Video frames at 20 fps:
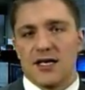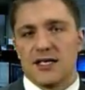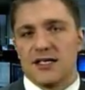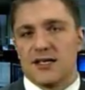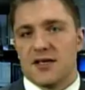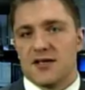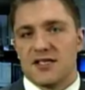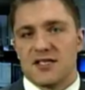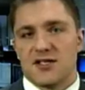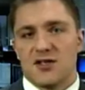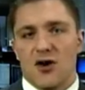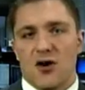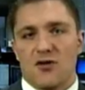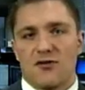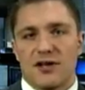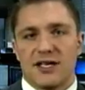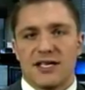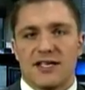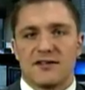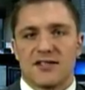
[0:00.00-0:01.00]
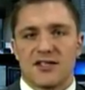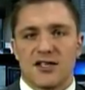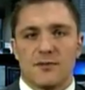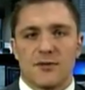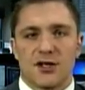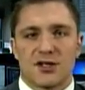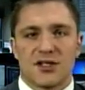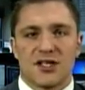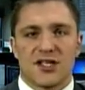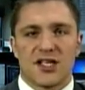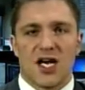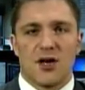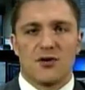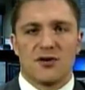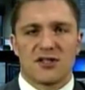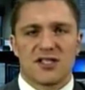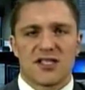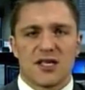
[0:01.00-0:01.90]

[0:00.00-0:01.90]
You know, there's not really too much to go on.